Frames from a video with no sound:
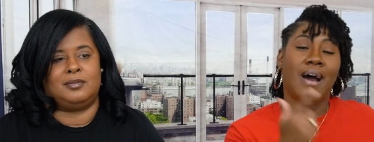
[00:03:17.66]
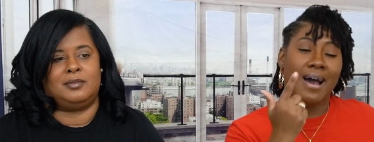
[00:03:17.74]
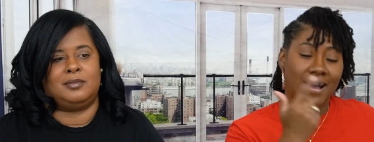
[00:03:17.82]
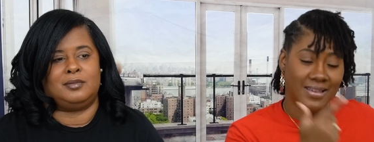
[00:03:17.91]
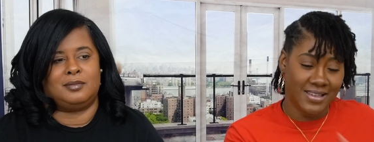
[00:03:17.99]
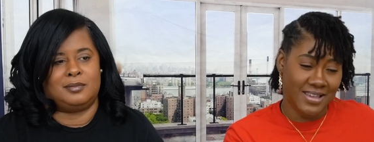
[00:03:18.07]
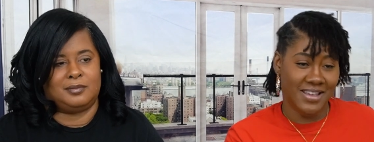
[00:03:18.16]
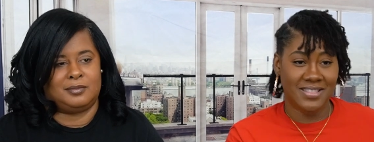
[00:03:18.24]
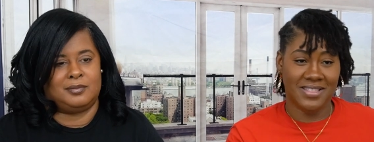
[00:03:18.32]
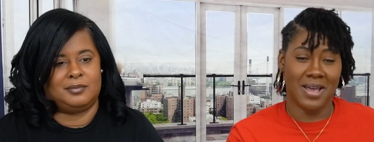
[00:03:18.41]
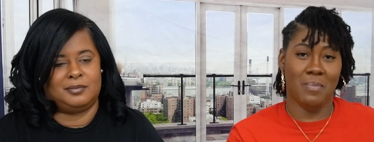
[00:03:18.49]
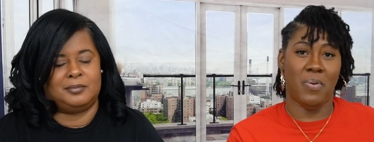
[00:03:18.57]
Speaker 1: I get
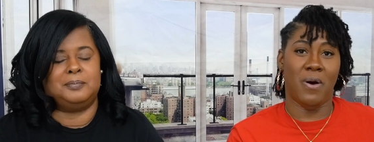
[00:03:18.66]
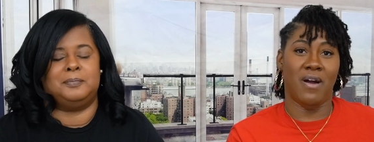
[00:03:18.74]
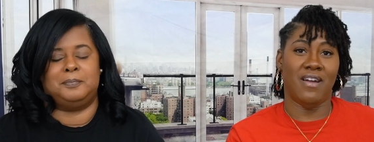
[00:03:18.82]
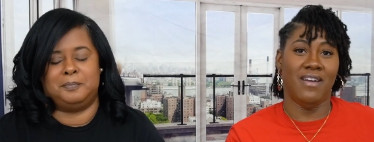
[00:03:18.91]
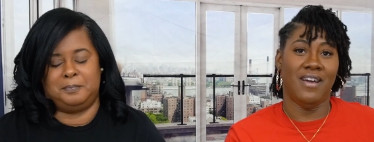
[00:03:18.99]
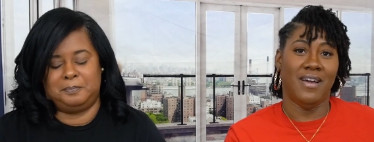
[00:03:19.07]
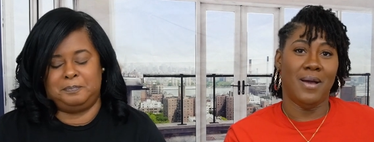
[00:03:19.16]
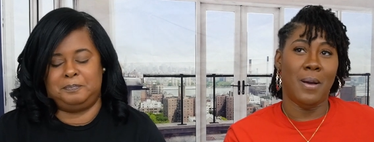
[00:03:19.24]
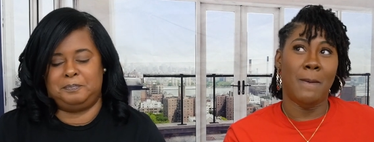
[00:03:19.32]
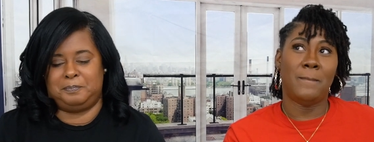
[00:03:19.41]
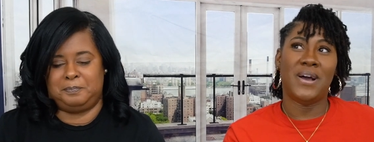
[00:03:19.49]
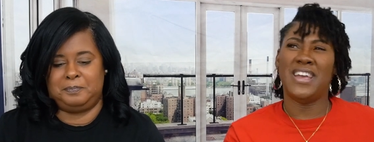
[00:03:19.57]
that part. Mm-hmm.
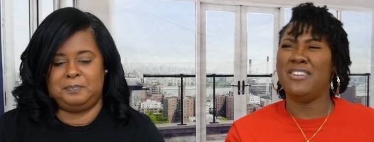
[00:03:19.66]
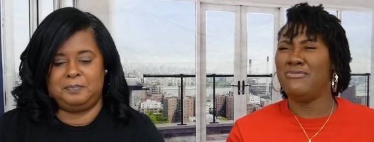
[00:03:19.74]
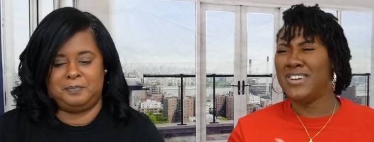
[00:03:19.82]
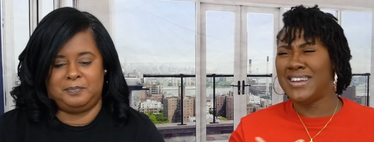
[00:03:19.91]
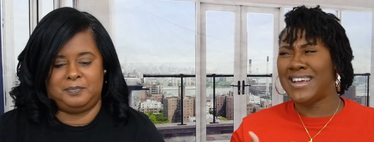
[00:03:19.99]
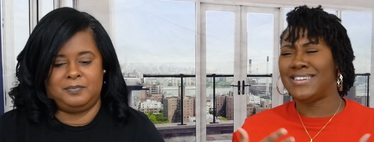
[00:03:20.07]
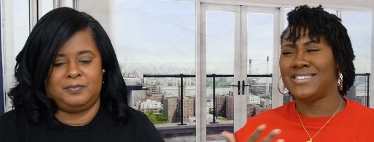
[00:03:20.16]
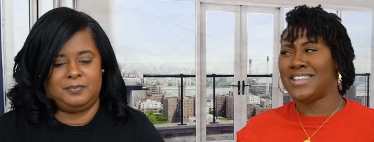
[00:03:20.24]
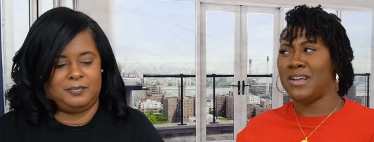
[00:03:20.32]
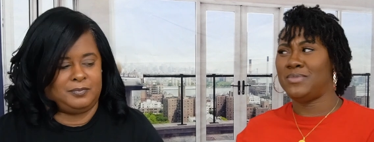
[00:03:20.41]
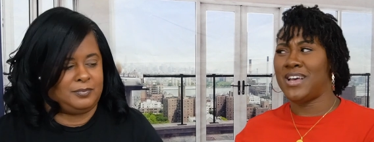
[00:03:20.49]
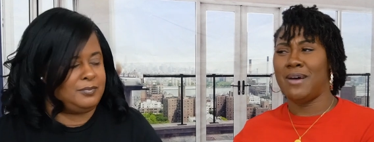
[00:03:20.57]
But he really, at the
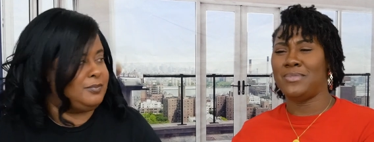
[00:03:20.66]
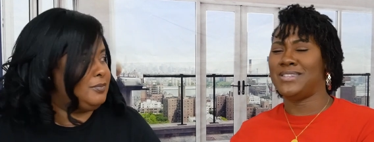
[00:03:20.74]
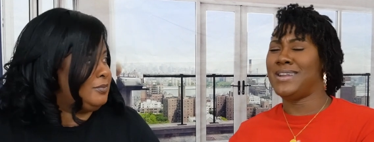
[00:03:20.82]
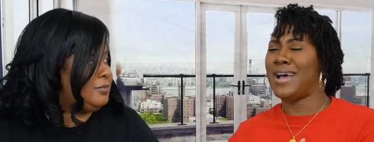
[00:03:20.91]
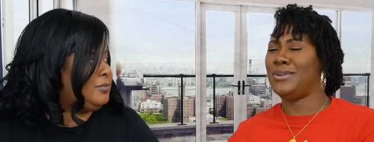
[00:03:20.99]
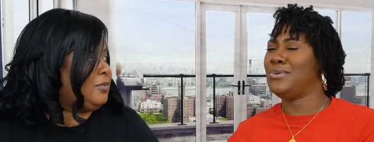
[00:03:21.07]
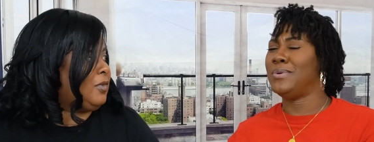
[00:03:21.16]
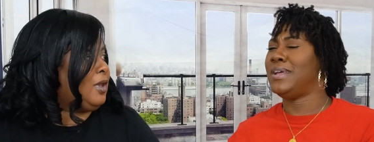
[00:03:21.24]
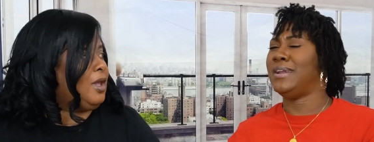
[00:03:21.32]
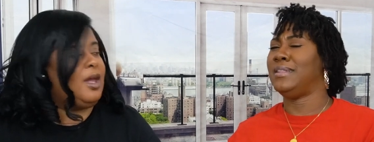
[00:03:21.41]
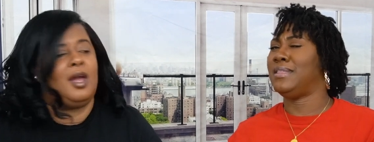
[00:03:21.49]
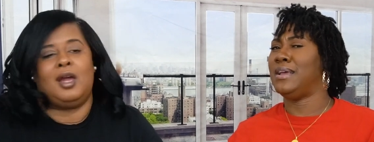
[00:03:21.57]
same time, is not doing
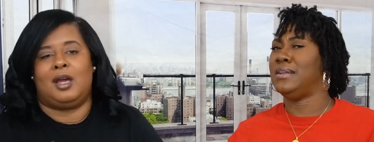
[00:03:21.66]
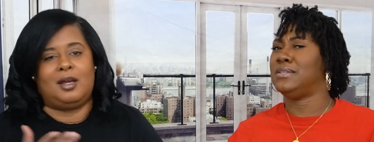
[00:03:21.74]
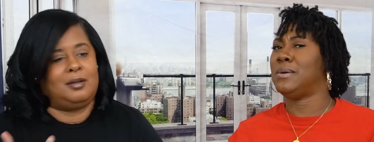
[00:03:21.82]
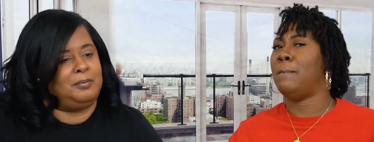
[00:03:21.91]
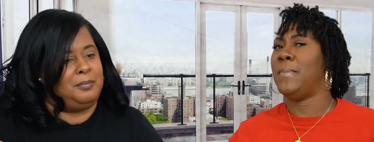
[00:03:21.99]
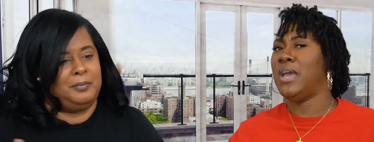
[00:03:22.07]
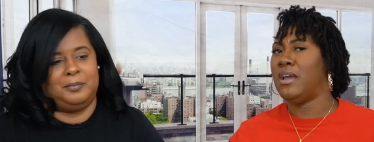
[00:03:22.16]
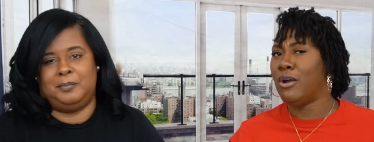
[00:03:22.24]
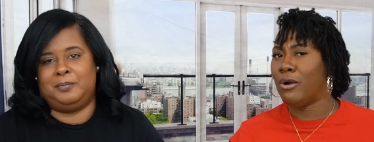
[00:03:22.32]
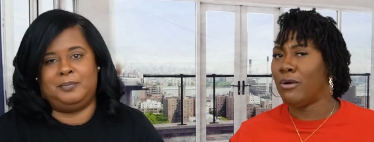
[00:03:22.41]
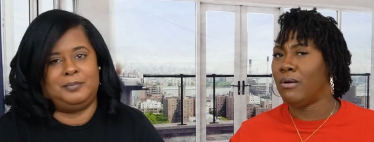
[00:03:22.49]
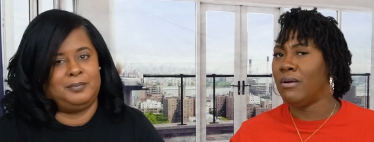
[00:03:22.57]
anything to mm-hmm. make
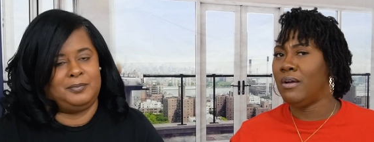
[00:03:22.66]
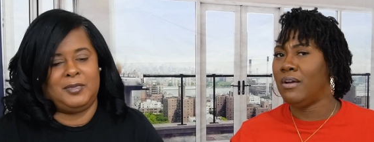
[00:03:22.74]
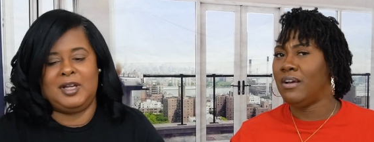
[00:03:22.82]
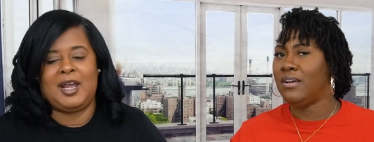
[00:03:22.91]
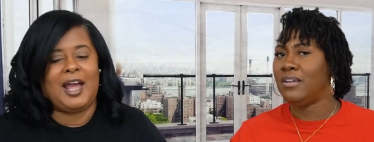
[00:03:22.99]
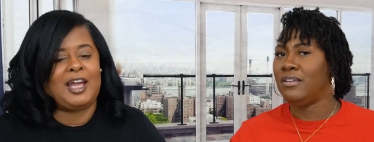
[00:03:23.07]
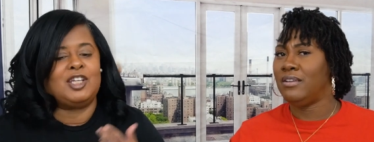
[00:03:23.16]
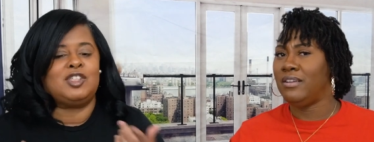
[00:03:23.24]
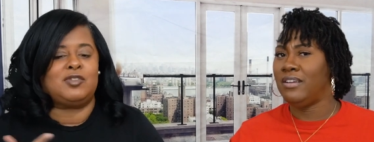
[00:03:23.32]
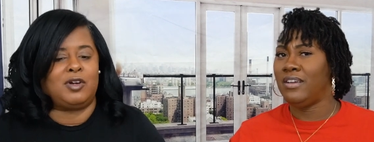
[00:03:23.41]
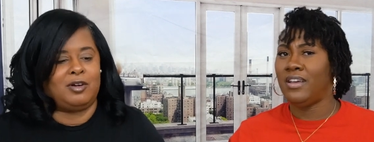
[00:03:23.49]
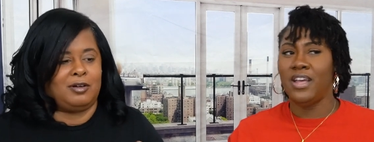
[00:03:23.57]
her.
Speaker 2: He's not
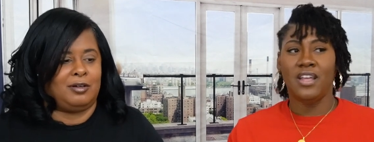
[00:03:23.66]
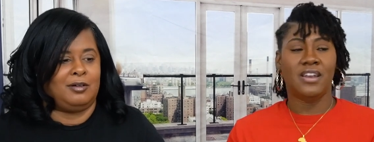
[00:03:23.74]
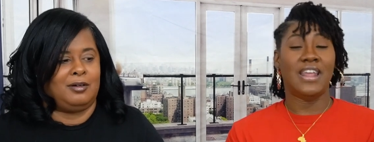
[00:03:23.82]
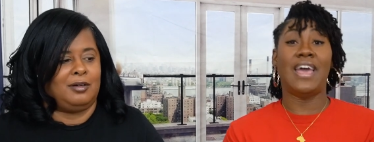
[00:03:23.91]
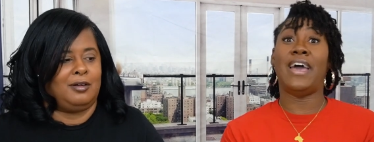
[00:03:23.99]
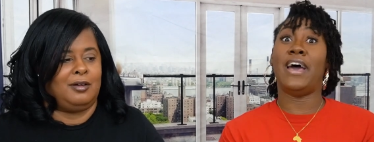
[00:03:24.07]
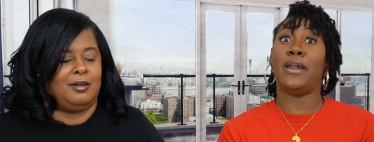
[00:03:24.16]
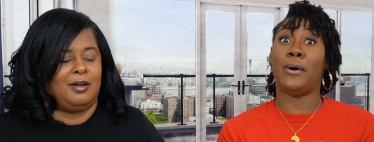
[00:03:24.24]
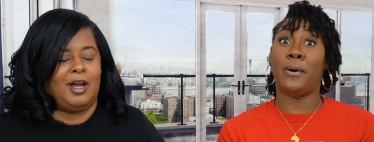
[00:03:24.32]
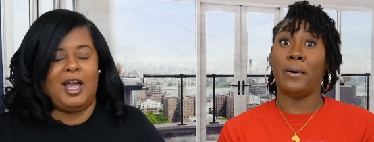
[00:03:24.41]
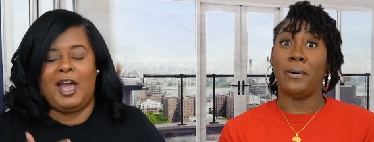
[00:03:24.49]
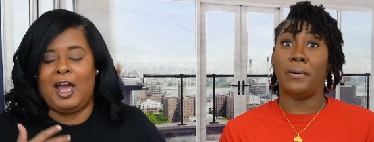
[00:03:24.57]
answering her. At
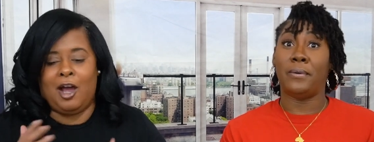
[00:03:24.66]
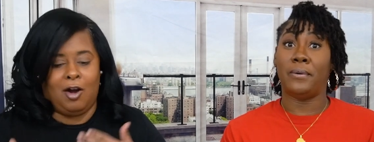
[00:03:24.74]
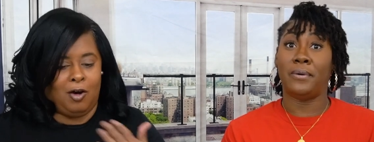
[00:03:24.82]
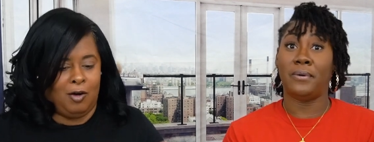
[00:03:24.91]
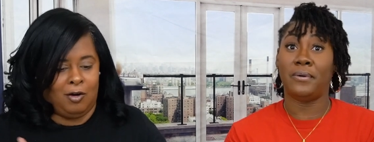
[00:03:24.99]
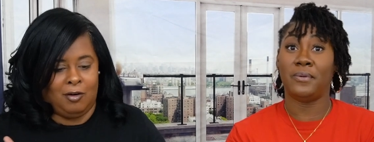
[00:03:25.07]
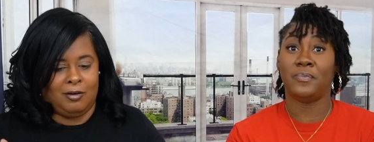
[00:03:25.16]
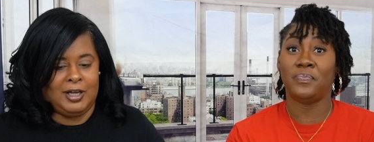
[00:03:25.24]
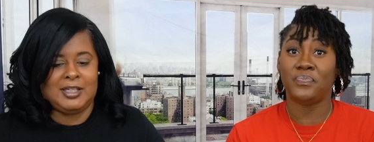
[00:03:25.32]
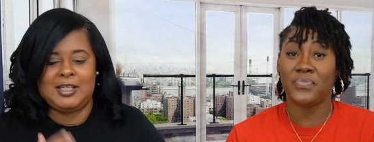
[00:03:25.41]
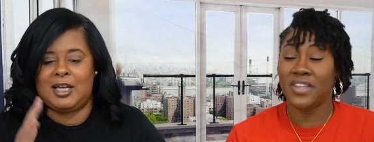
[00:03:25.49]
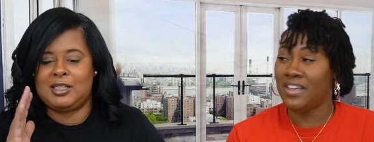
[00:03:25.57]
all. At all.
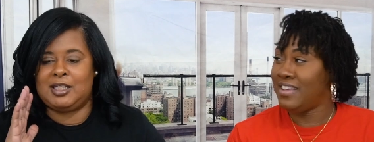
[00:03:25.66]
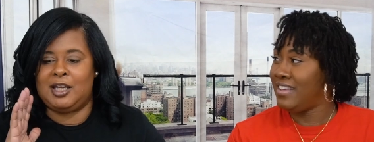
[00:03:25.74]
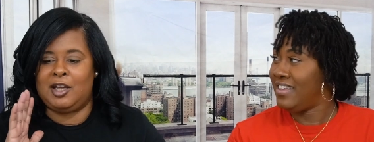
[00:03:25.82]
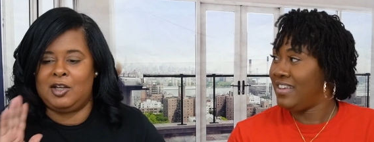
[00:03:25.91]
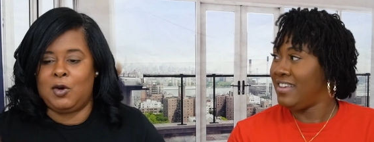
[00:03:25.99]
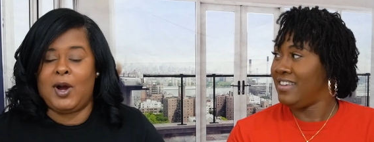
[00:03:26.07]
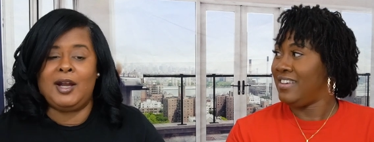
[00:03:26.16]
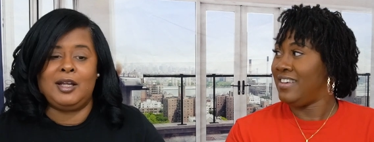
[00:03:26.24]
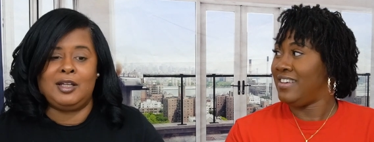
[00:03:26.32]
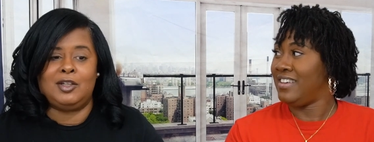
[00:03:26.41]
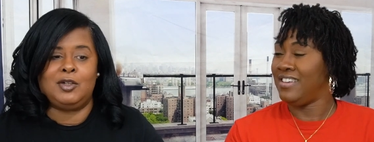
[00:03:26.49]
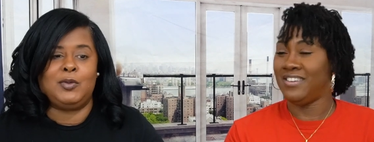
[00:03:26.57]
He's not saying, no, I
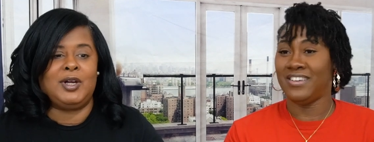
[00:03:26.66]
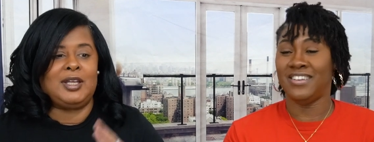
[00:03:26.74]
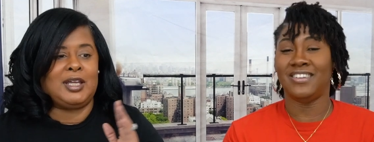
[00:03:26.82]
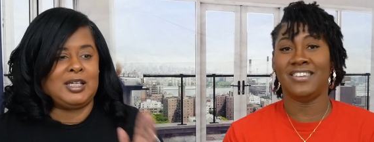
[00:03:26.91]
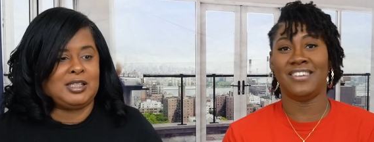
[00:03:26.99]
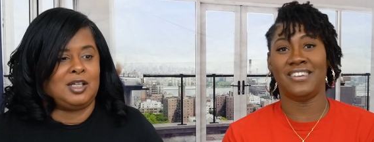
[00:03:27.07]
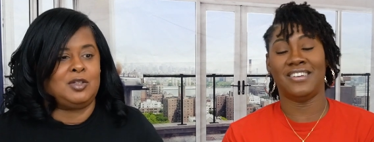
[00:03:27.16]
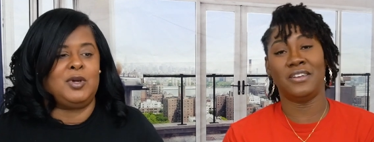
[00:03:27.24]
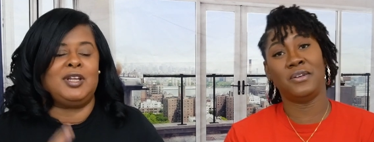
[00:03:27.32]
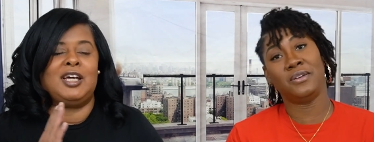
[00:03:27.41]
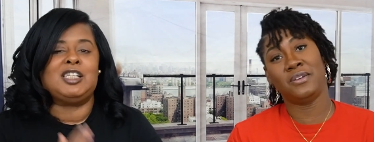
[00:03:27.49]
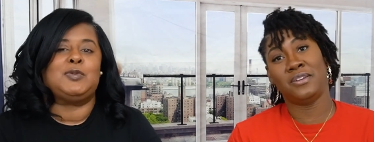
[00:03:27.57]
didn't do it. Yes, I do.
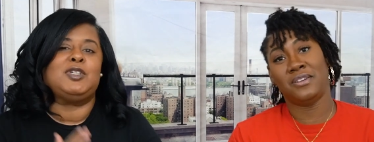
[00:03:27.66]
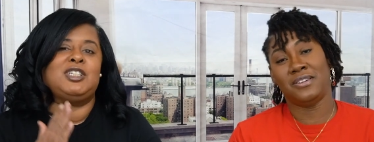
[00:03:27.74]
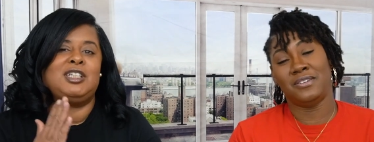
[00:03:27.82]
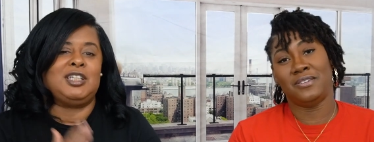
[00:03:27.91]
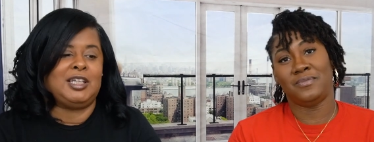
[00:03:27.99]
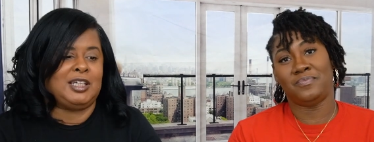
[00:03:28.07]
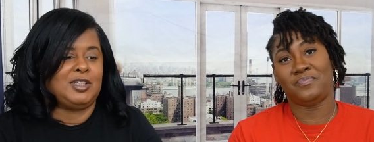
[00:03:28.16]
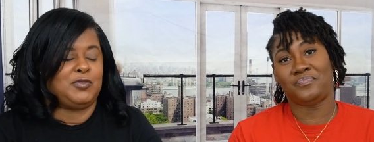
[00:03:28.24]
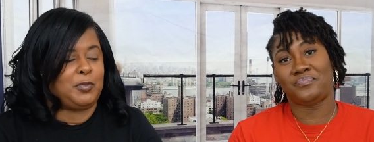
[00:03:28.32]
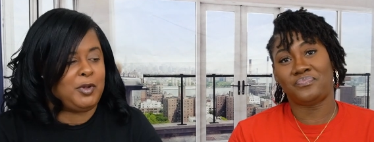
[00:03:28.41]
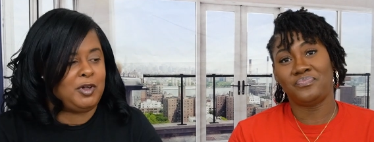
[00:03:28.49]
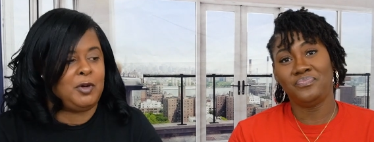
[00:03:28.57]
And that's what she needs
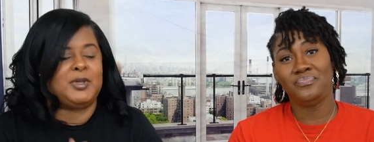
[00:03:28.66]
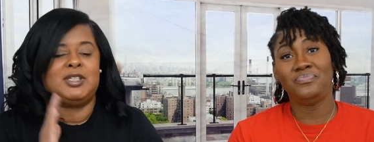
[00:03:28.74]
from him